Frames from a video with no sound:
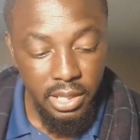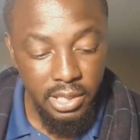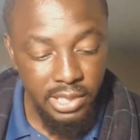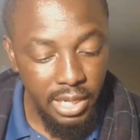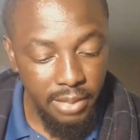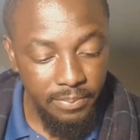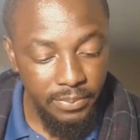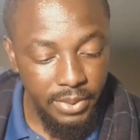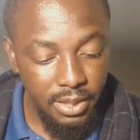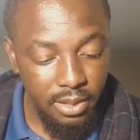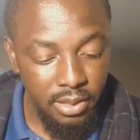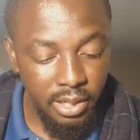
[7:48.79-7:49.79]
They say
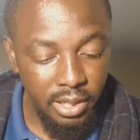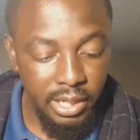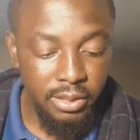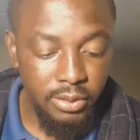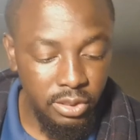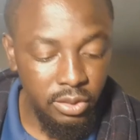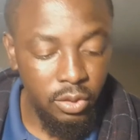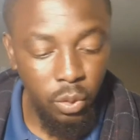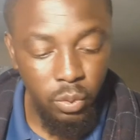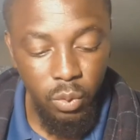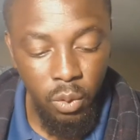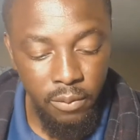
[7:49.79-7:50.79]
the characteristic
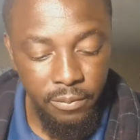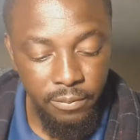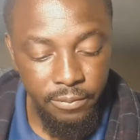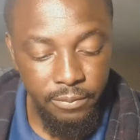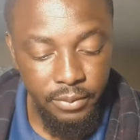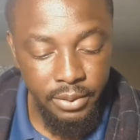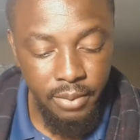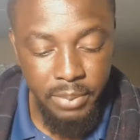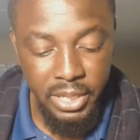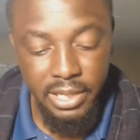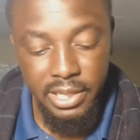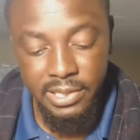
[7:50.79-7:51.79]
coat of the
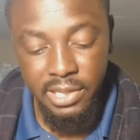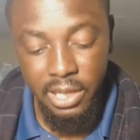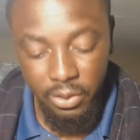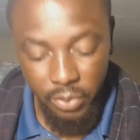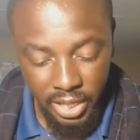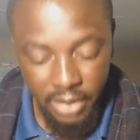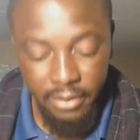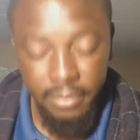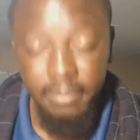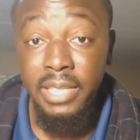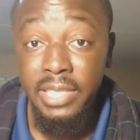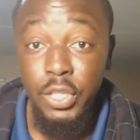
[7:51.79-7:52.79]
breed is dark red,
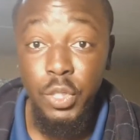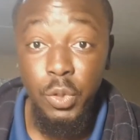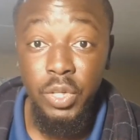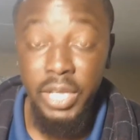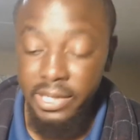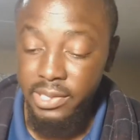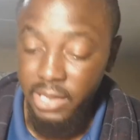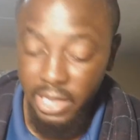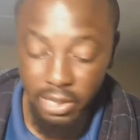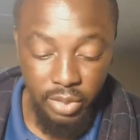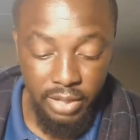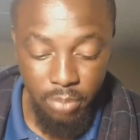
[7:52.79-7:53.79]
as I showed you guys, the
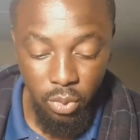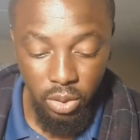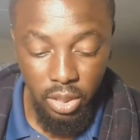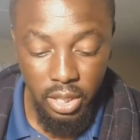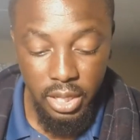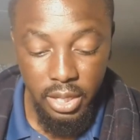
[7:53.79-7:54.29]
dark red bull.